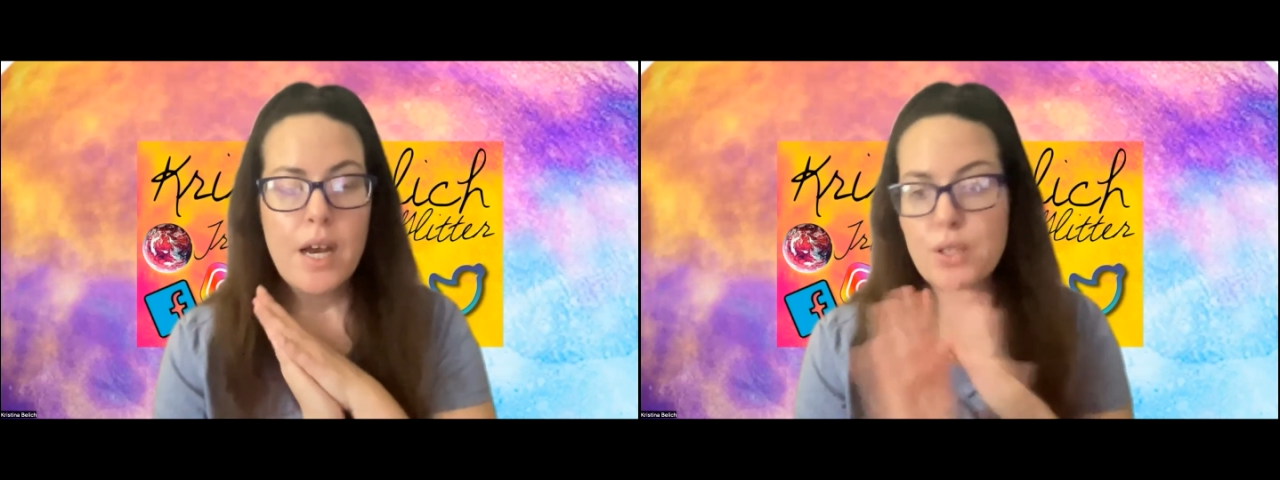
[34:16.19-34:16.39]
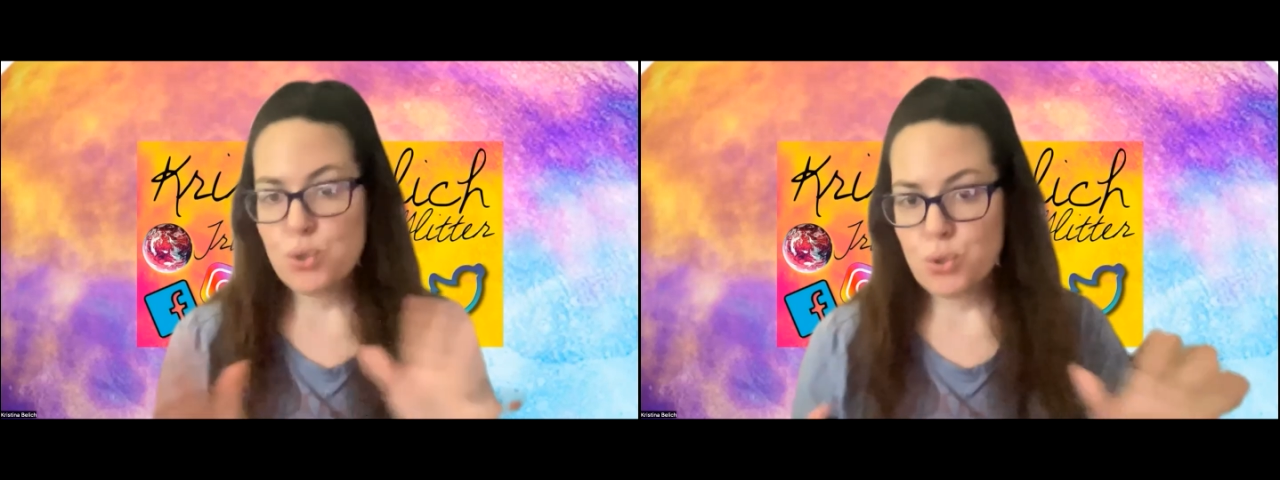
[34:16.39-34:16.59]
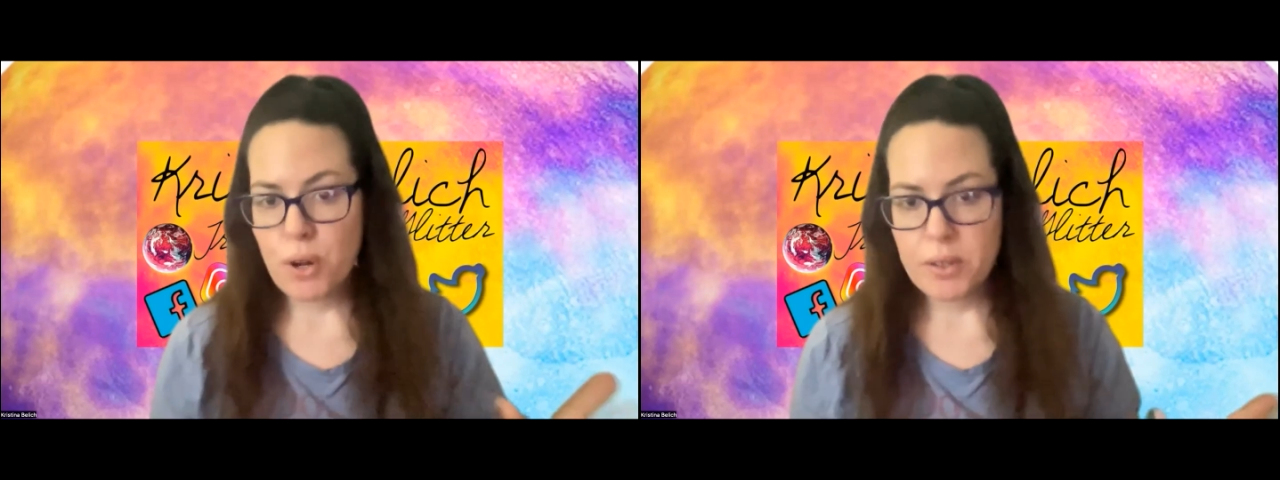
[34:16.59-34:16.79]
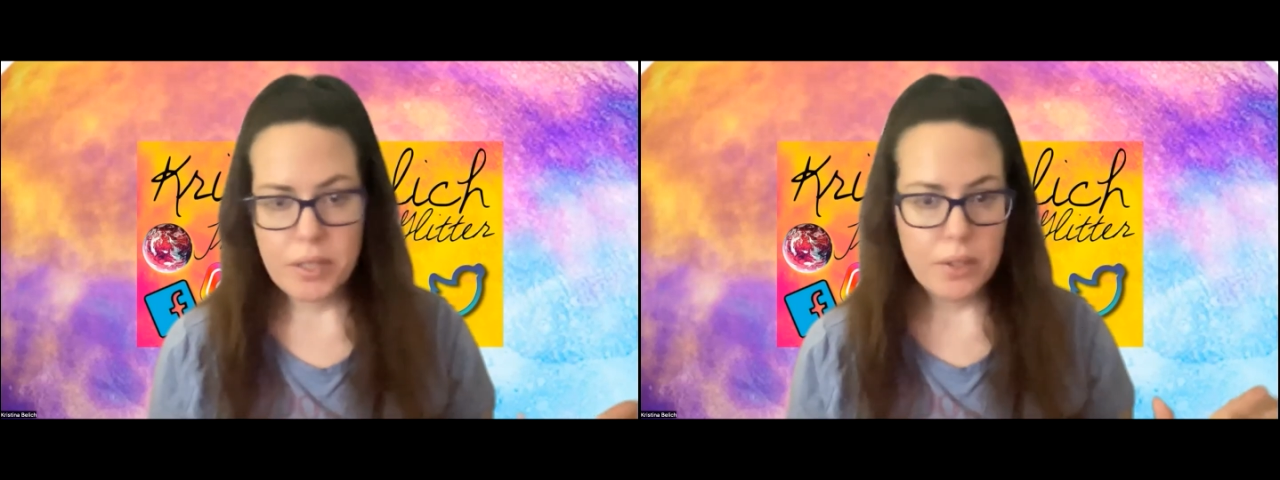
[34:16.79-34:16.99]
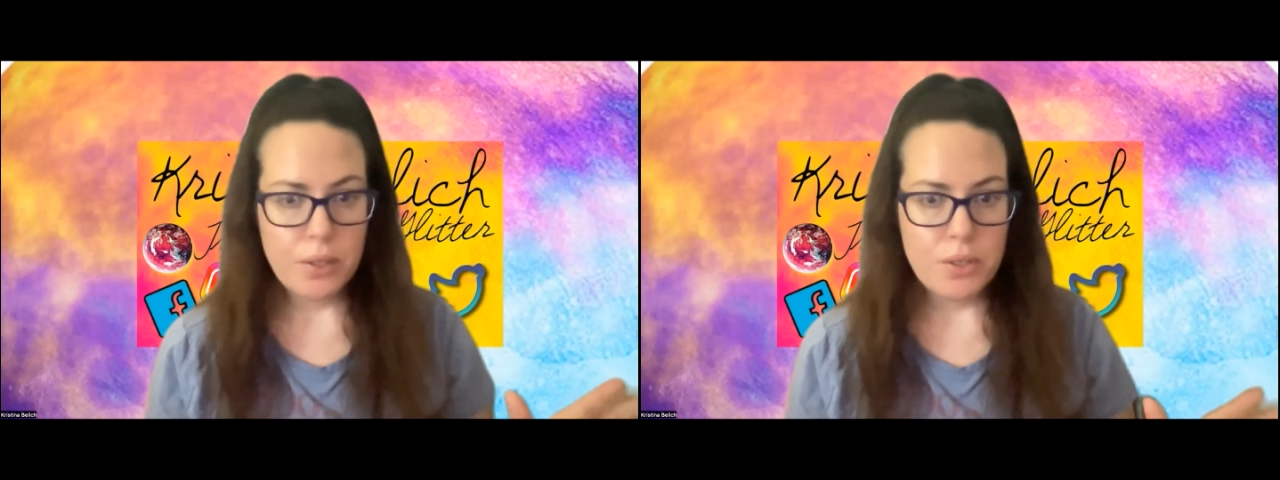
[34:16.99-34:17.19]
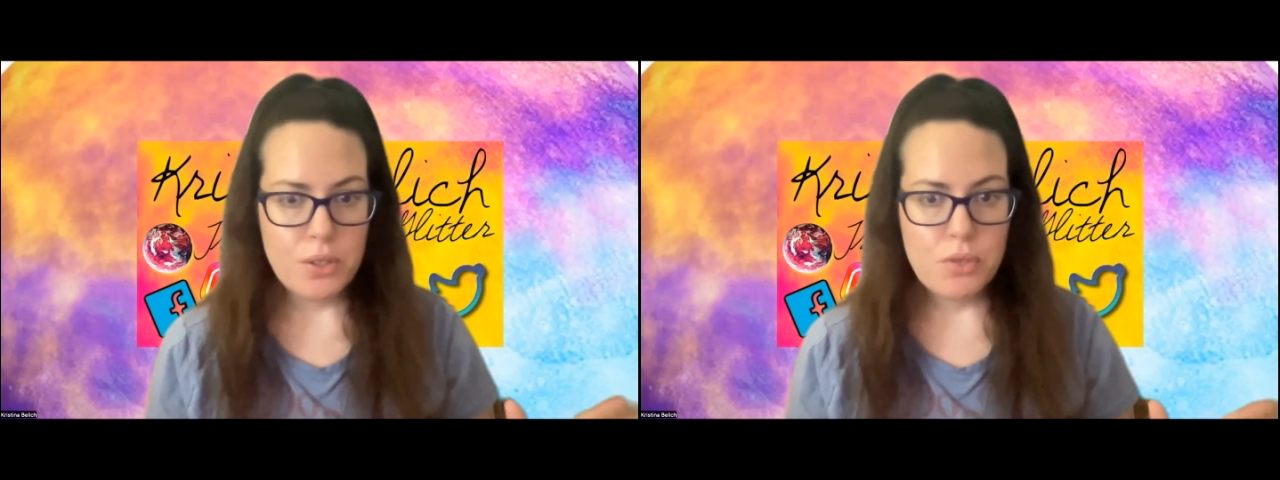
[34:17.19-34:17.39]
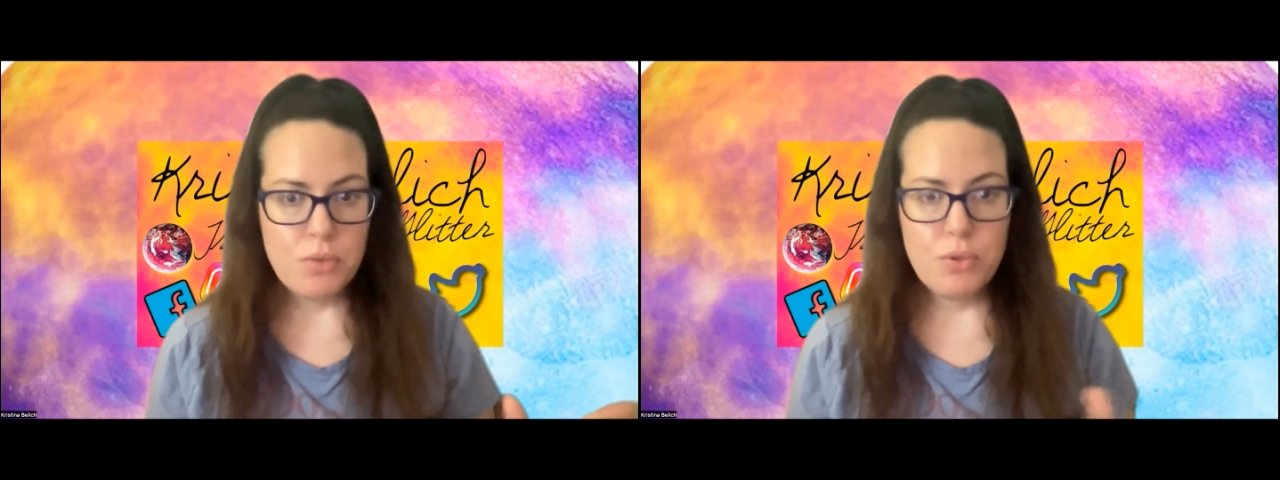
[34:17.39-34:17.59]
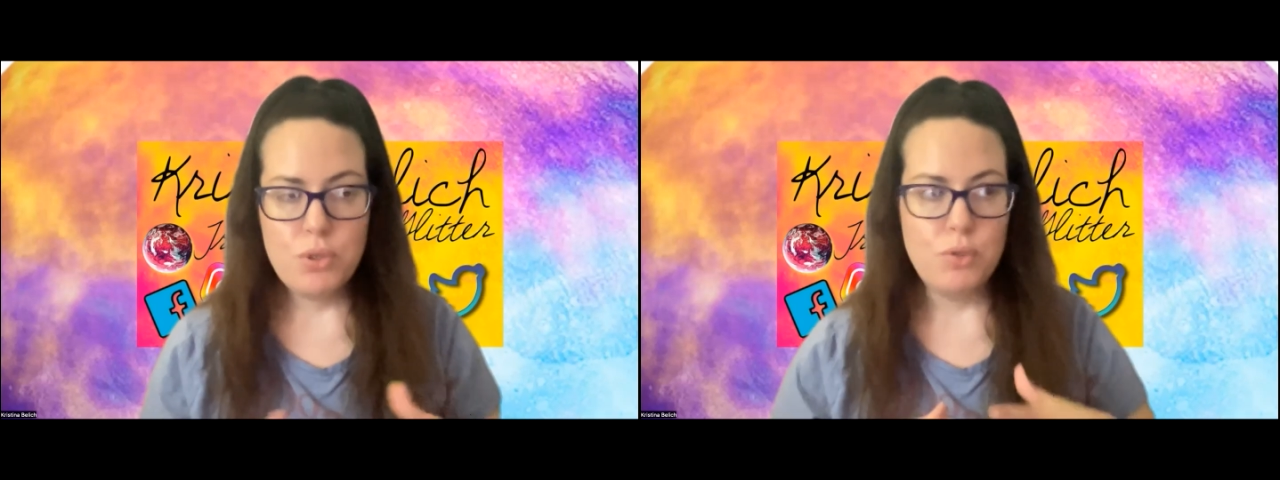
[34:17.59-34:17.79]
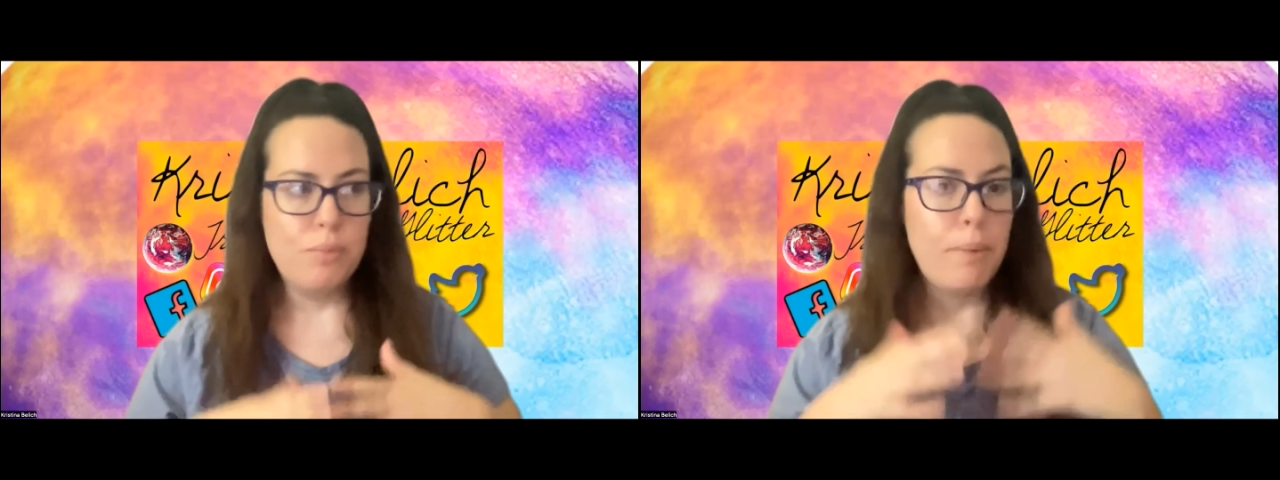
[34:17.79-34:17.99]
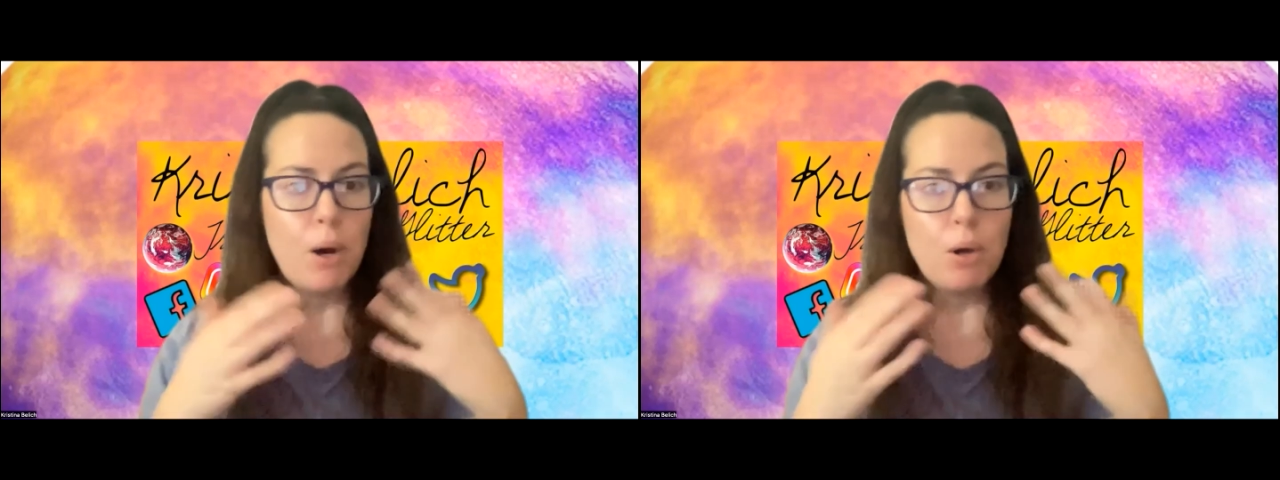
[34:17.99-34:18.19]
I strongly urge you
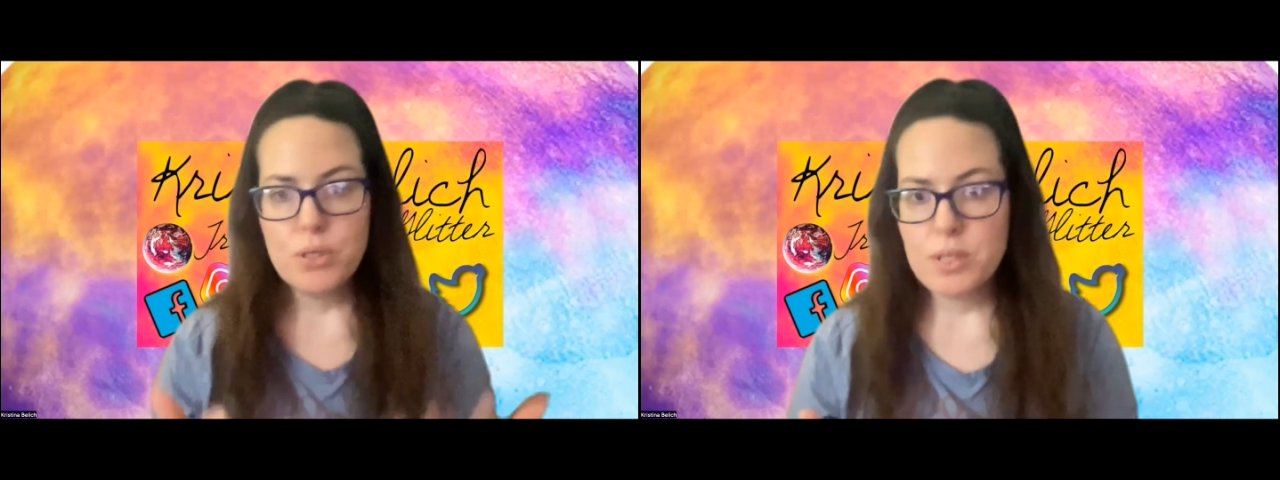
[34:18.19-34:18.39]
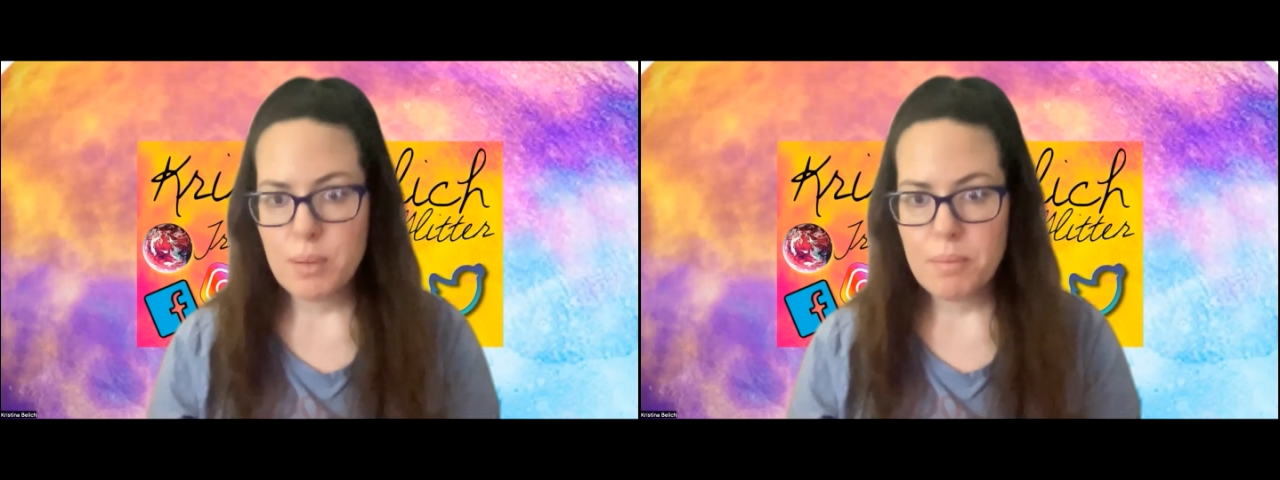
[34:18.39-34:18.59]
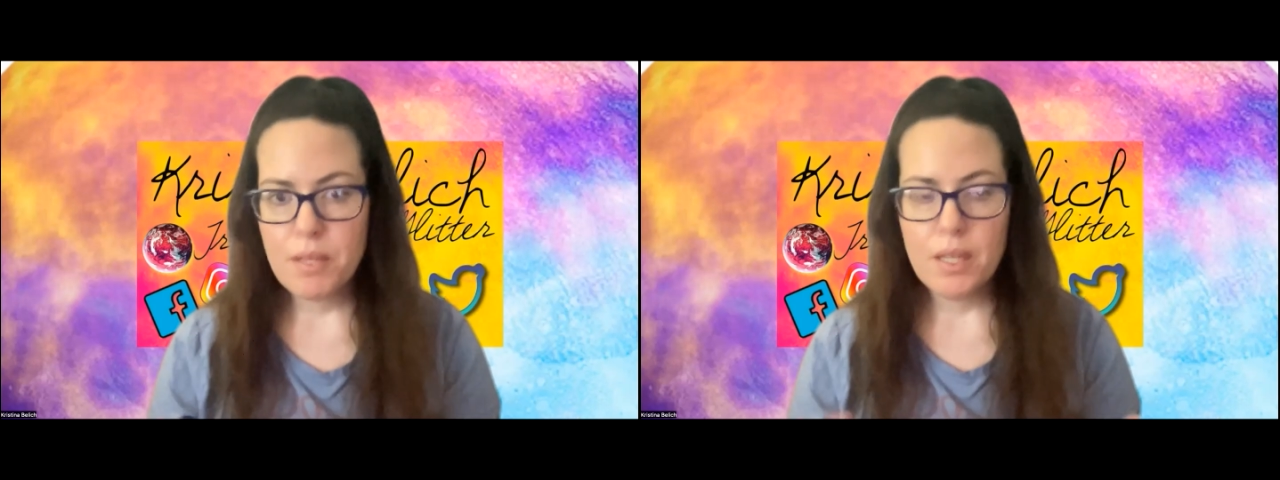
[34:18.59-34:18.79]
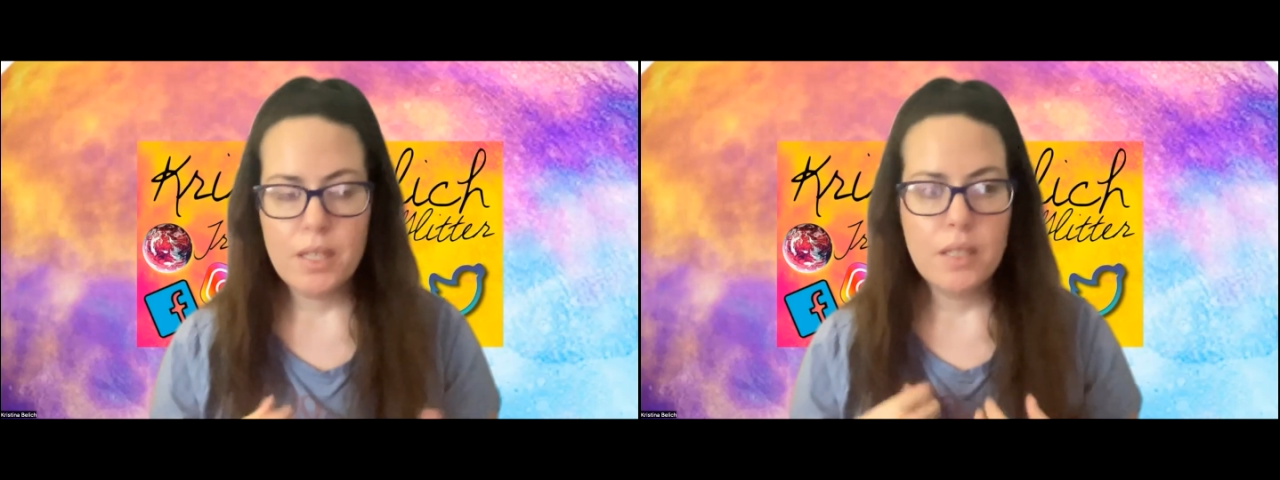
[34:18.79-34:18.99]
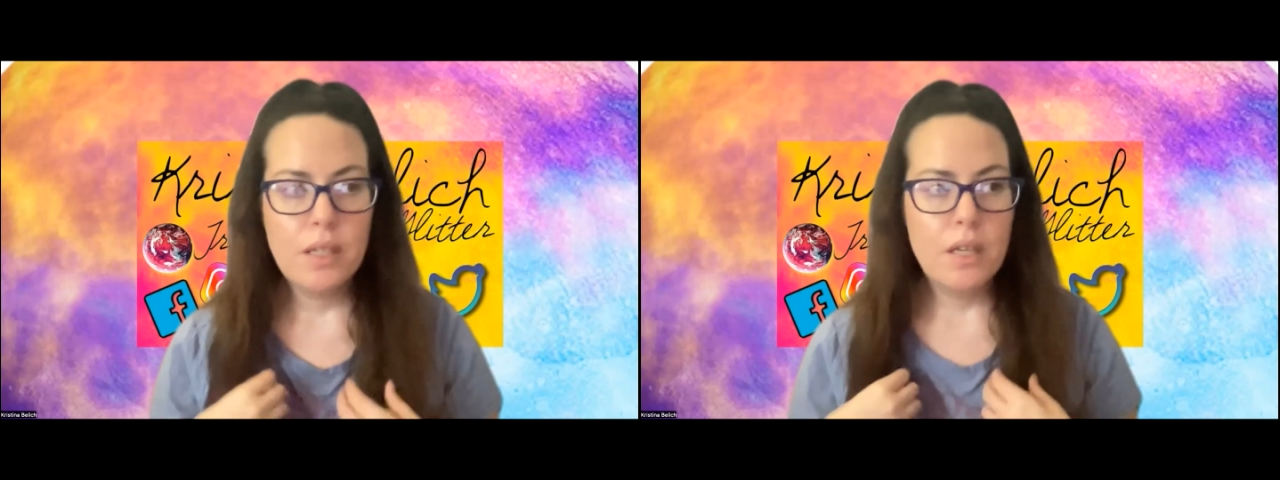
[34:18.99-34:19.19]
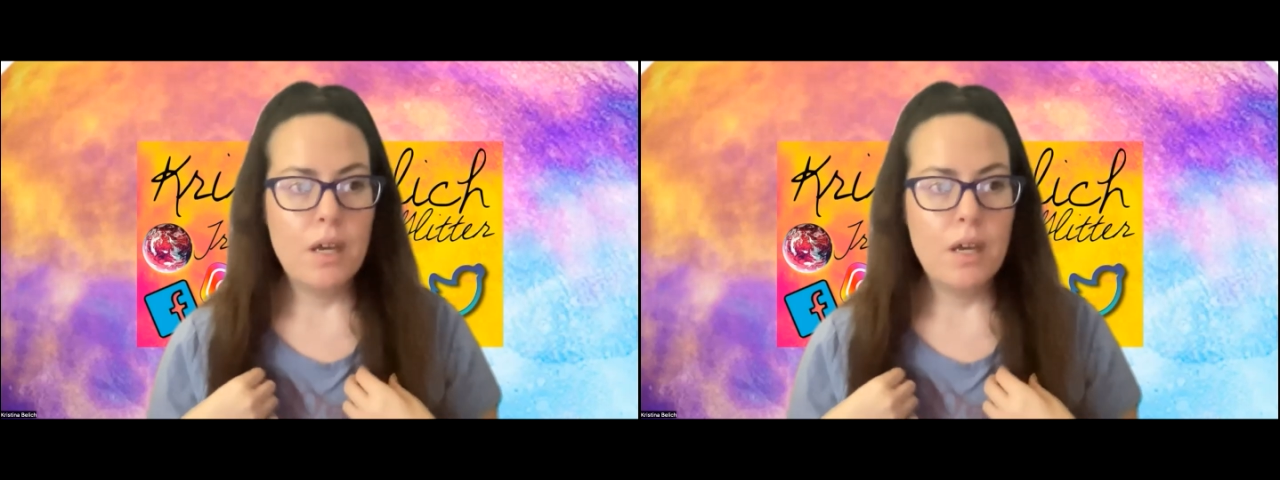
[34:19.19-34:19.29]
to post something